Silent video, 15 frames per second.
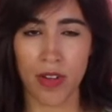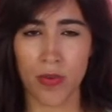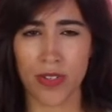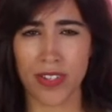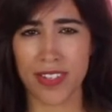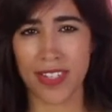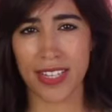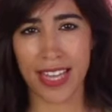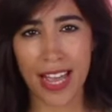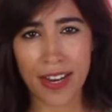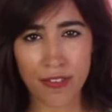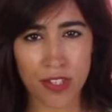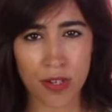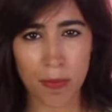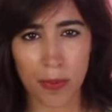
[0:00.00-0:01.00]
which is kind
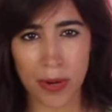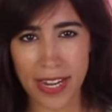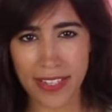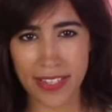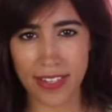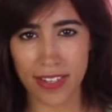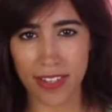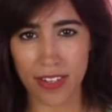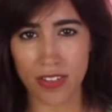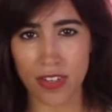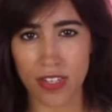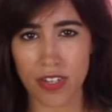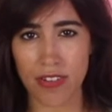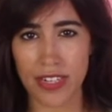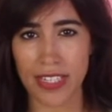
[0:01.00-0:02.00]
of surprising
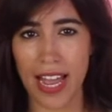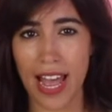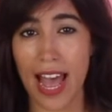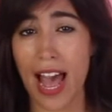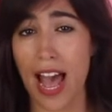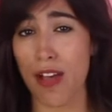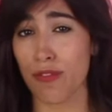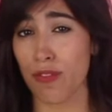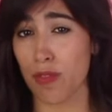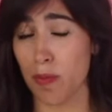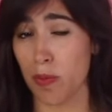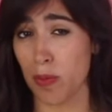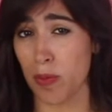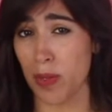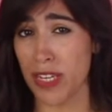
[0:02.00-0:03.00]
considering half of the
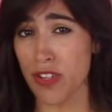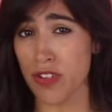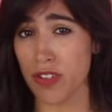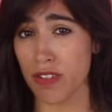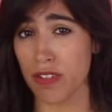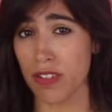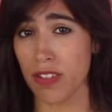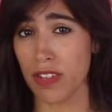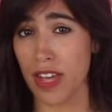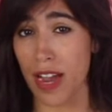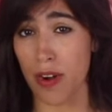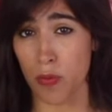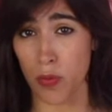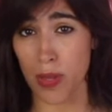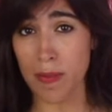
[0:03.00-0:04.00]
population
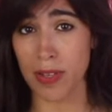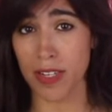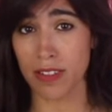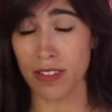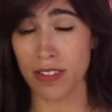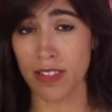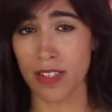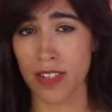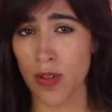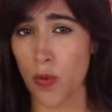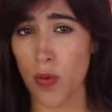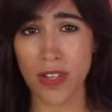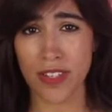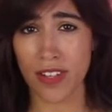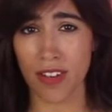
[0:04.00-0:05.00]
are women.
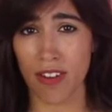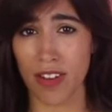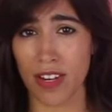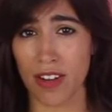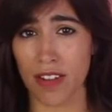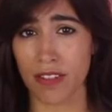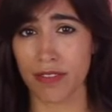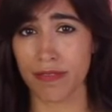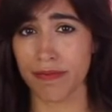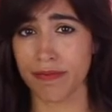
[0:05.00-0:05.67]
What's going on?